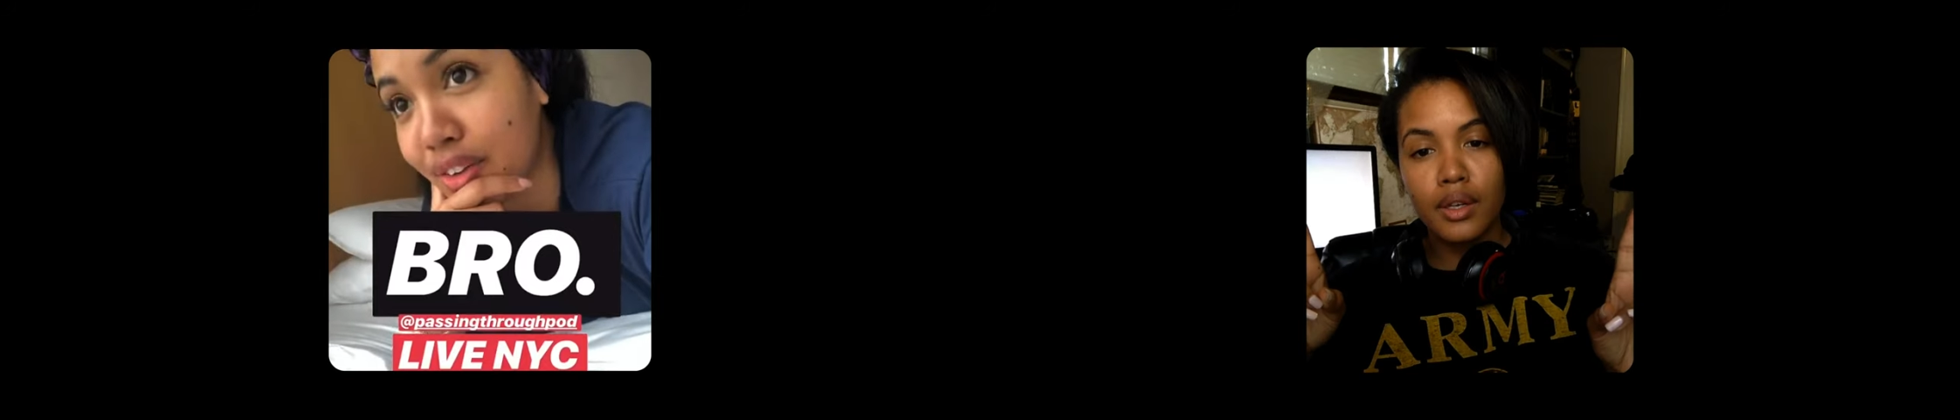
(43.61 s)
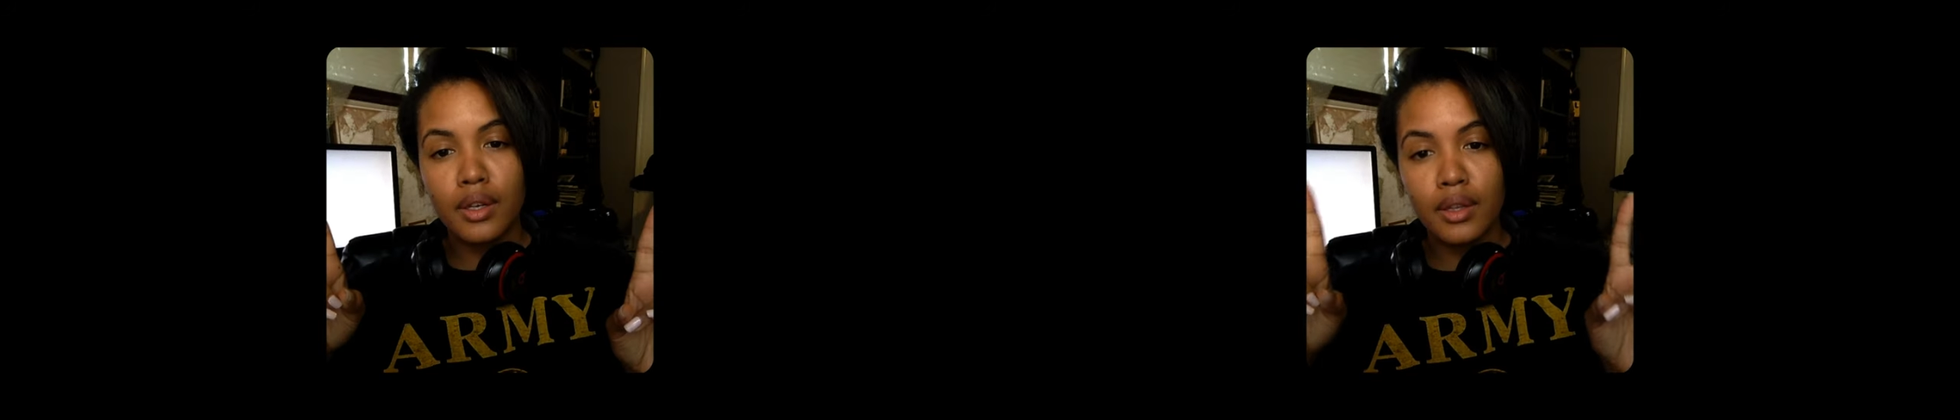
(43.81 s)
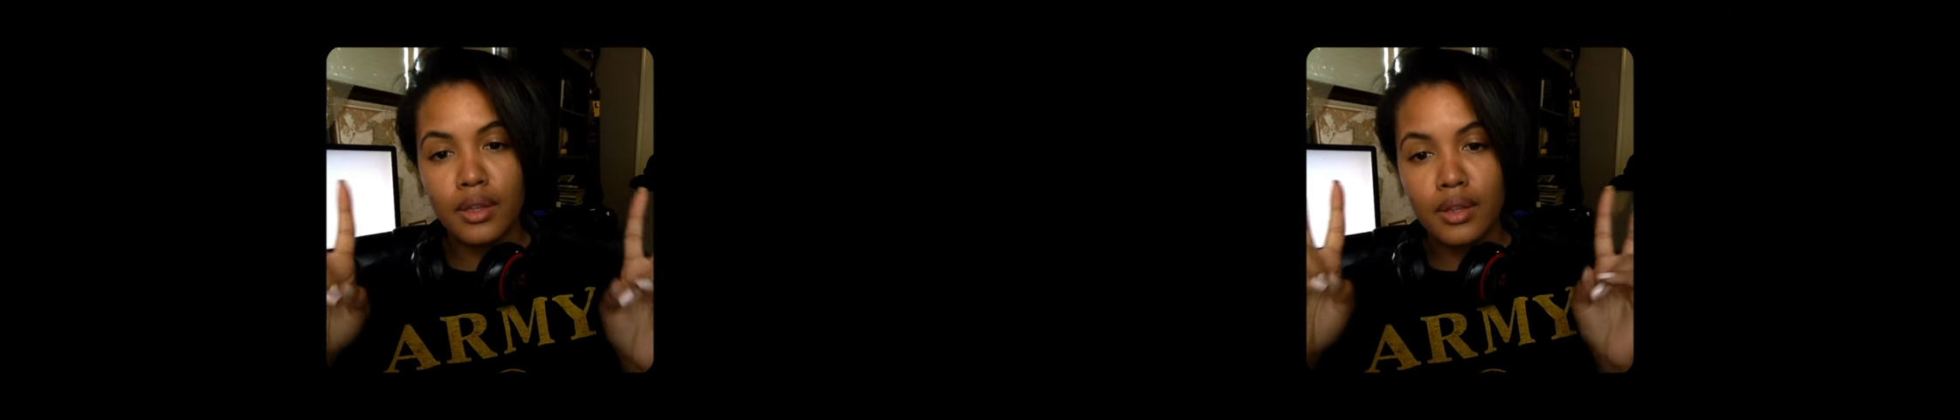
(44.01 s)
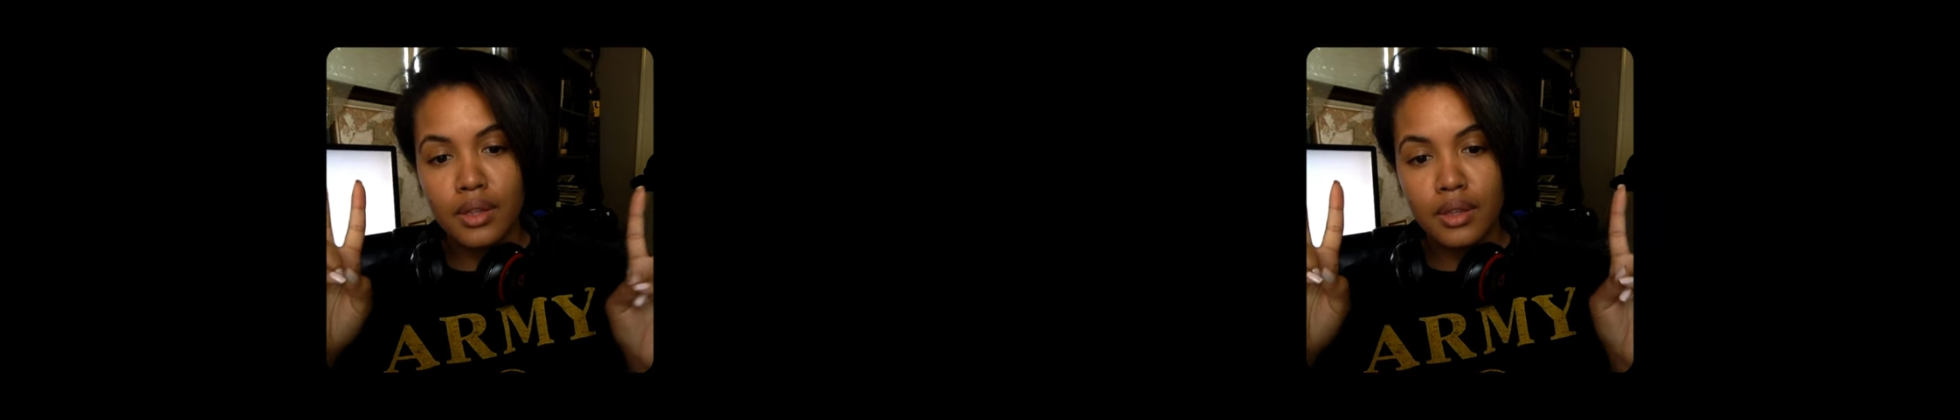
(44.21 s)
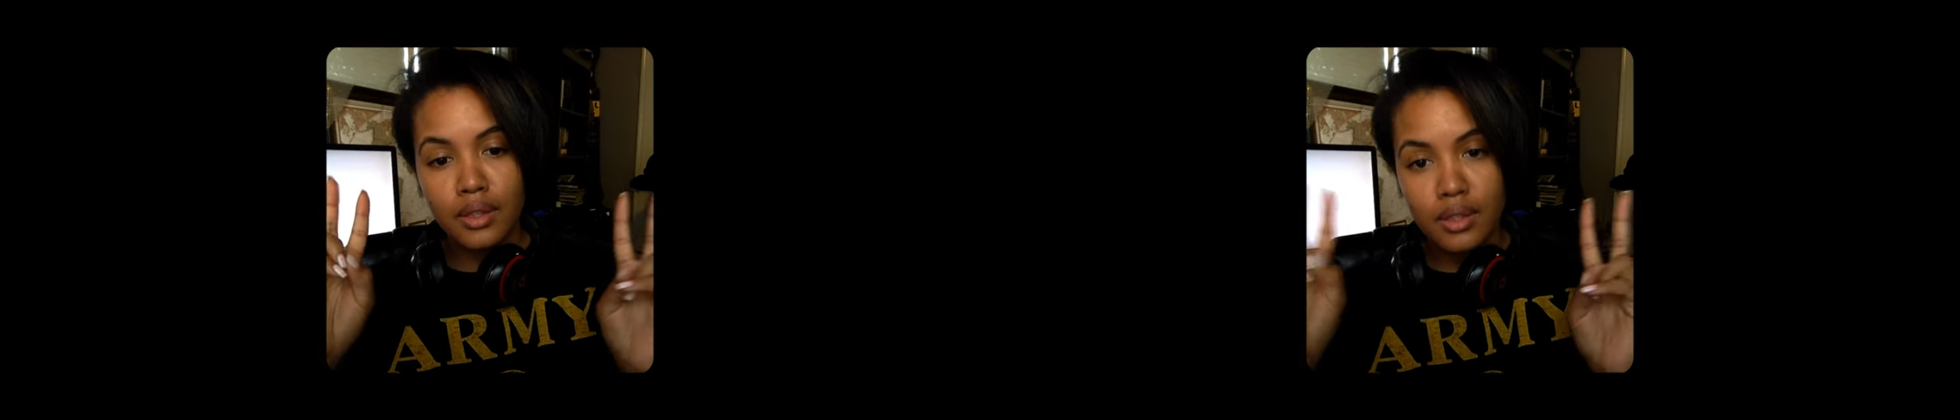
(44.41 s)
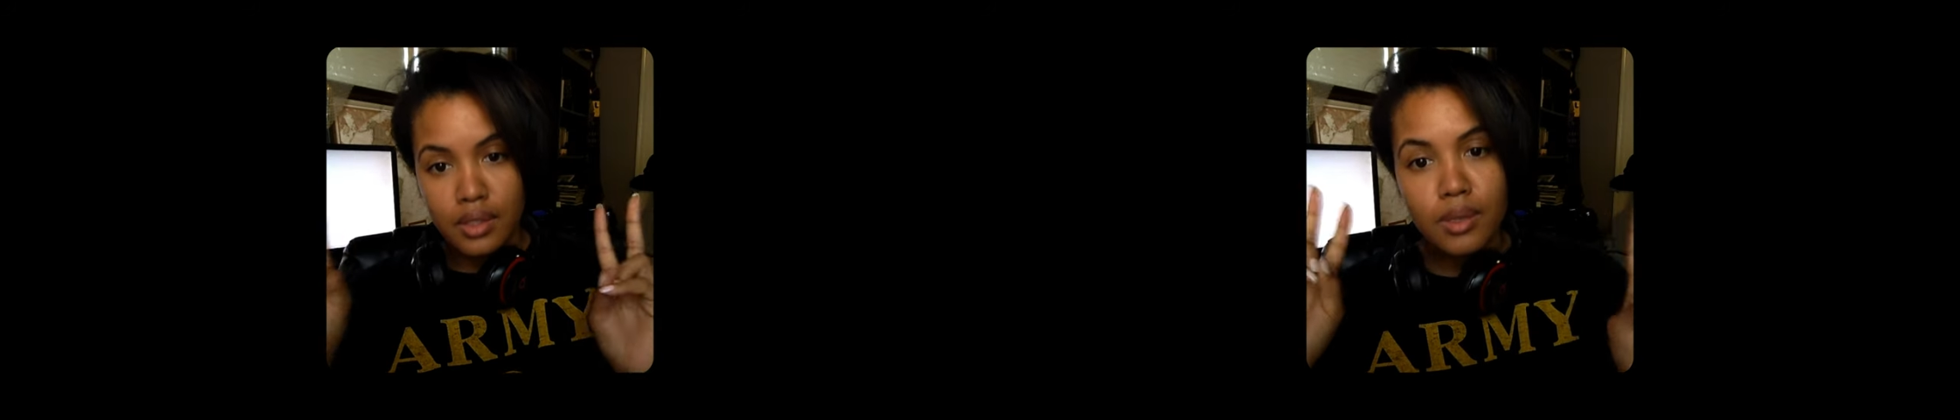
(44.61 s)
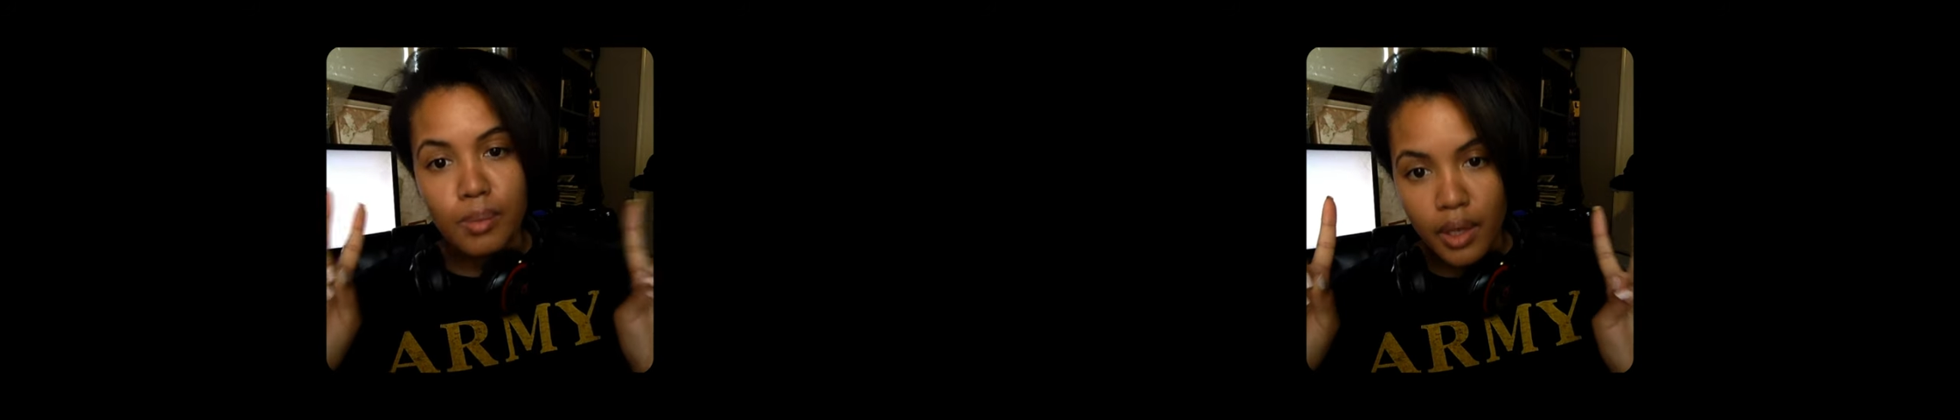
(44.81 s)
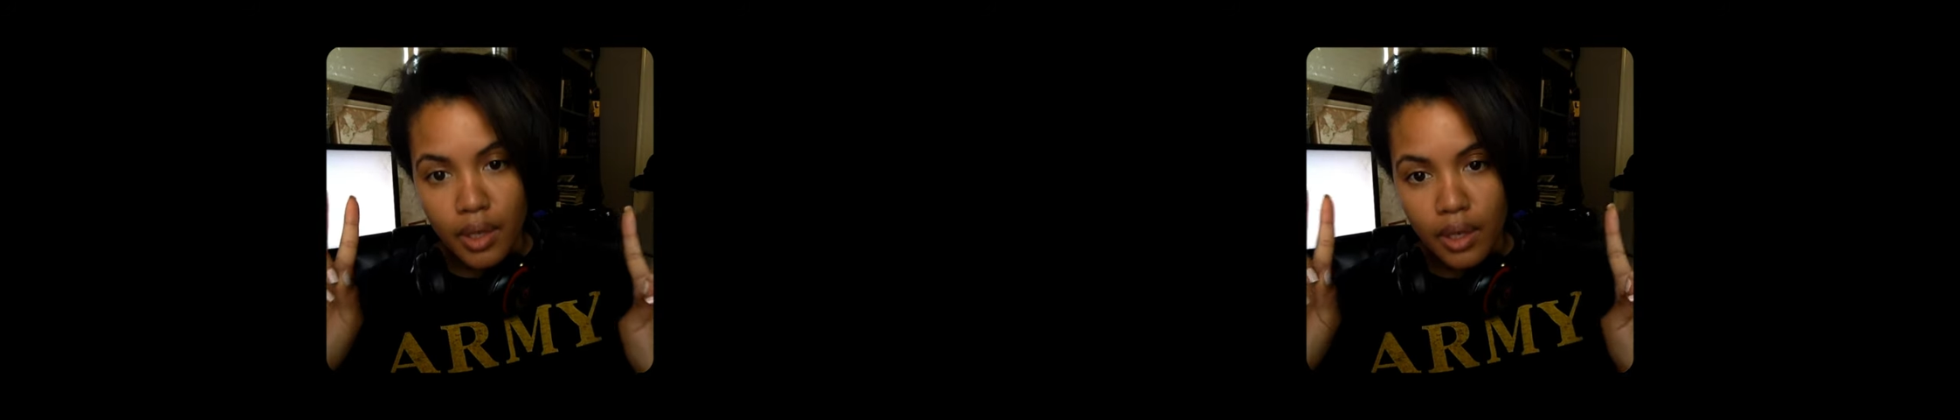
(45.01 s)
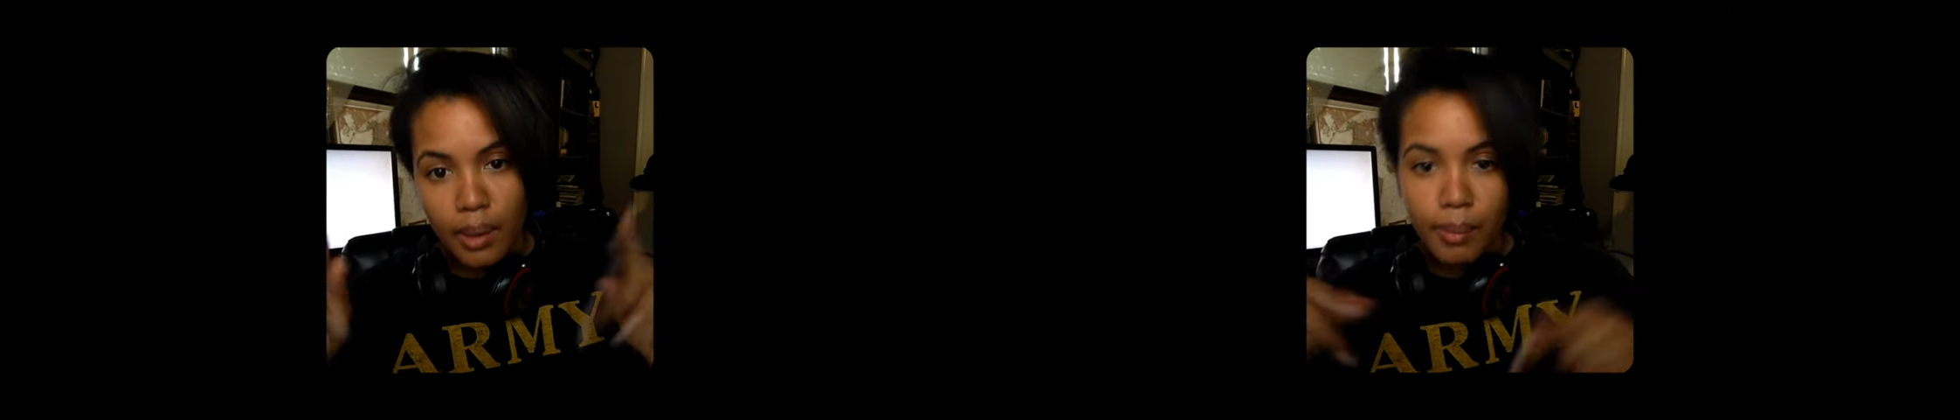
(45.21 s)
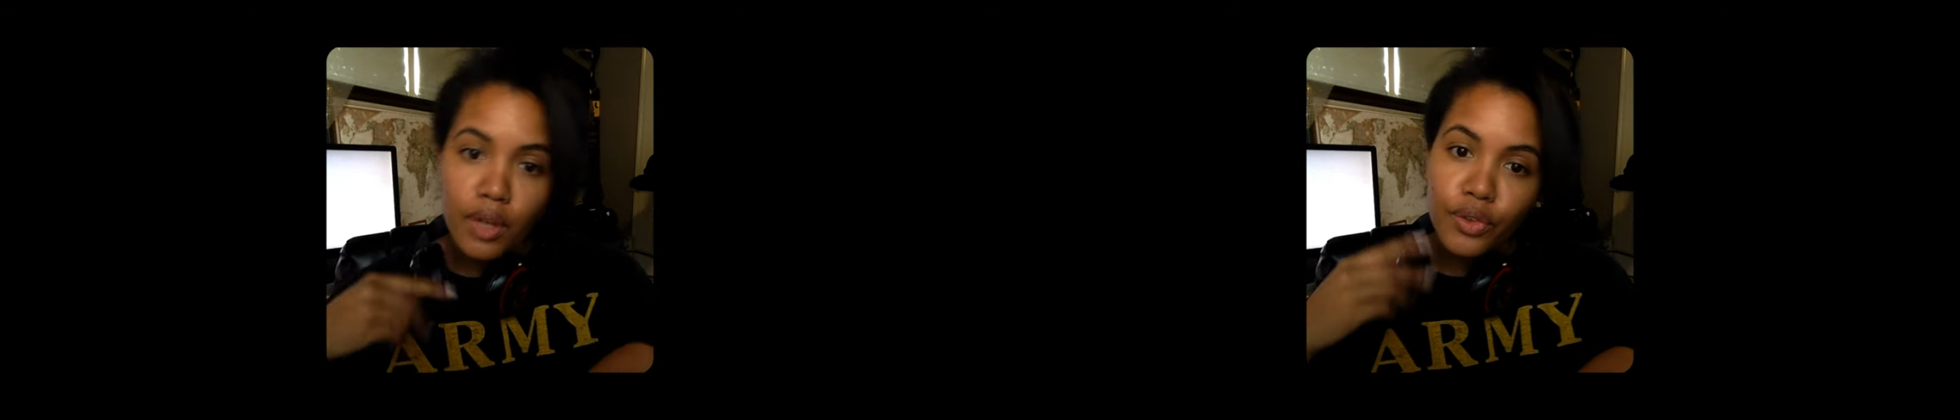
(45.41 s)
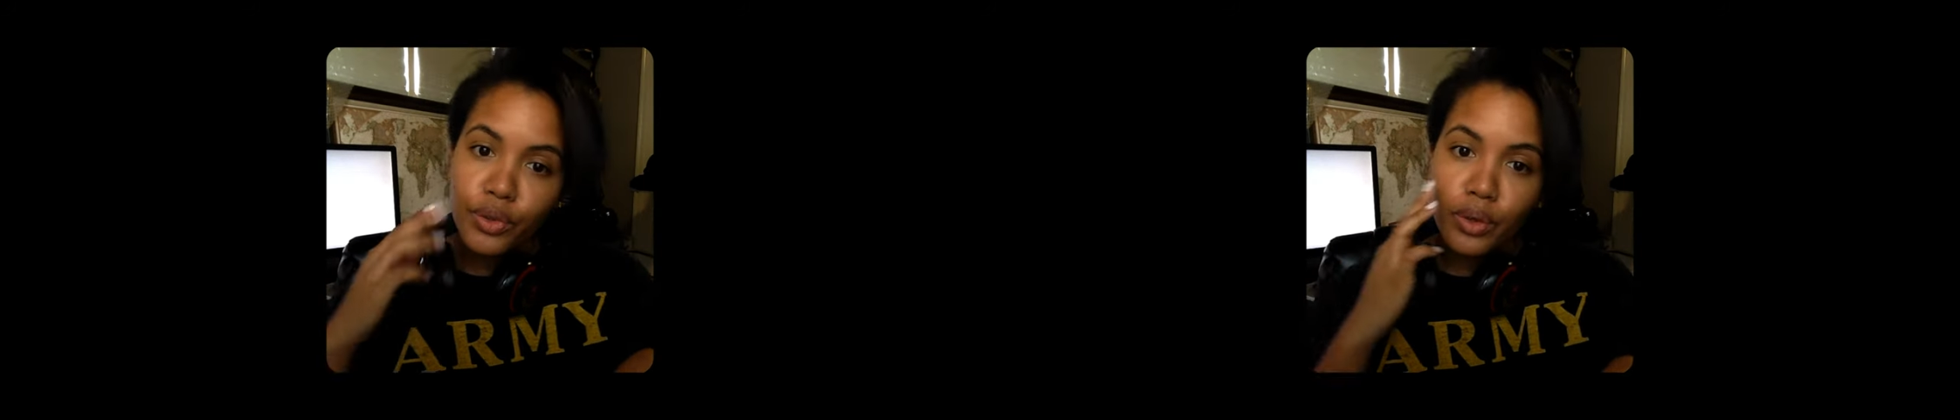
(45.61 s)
She's terrified to take the leap, but won't